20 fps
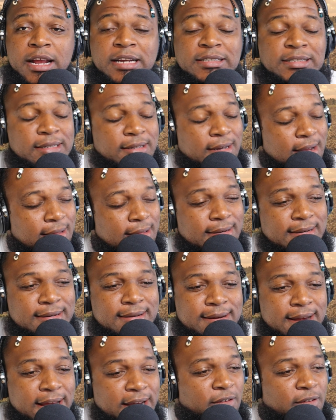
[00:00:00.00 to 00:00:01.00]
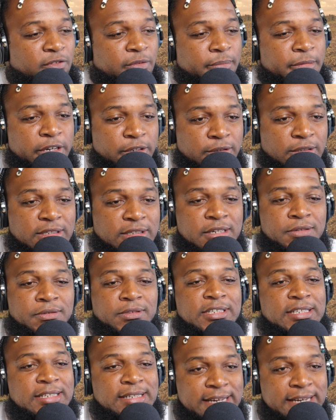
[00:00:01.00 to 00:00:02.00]
That's another nigga from Houston who
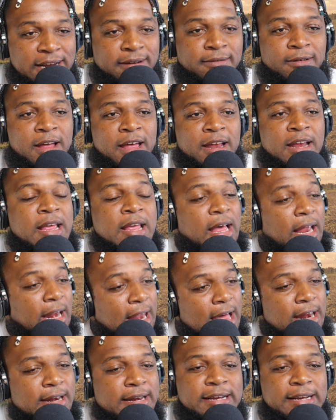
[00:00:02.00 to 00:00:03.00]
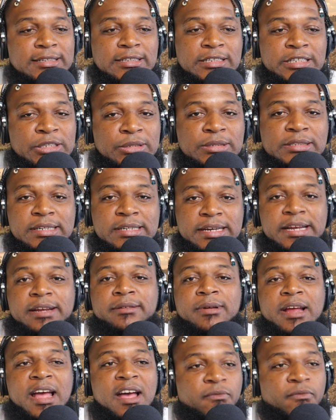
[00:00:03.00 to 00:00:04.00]
just dick ride. A lot of niggas in Houston
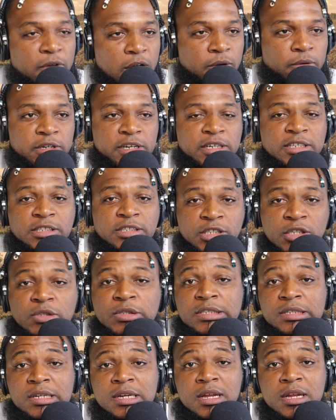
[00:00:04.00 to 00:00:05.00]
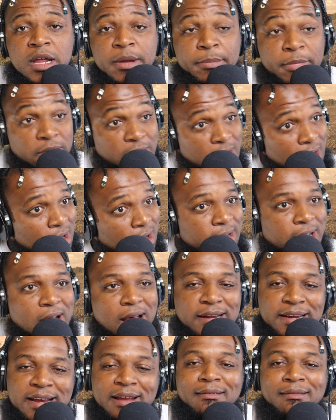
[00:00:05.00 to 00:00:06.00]
dick ride. I fuck with niggas in Houston. But all
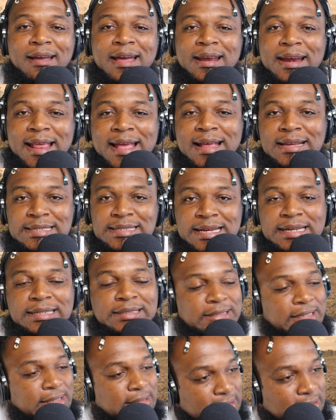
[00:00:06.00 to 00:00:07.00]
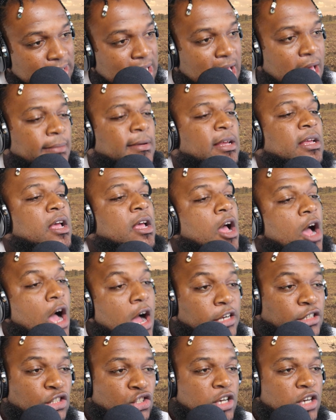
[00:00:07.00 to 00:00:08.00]
y'all dick riding ass niggas need to stop.
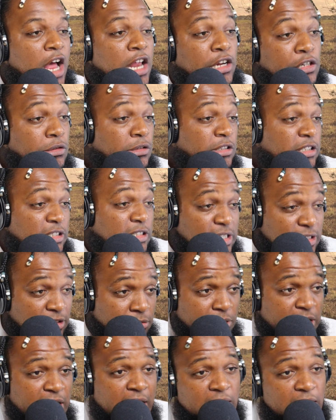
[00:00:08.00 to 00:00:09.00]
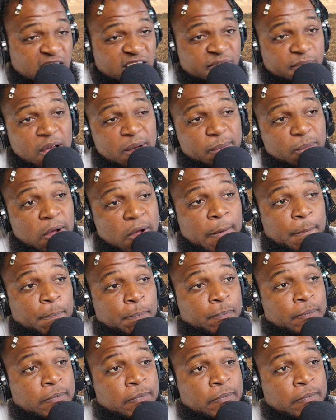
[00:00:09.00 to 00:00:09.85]
All you trying to do is just get some clout off my boy.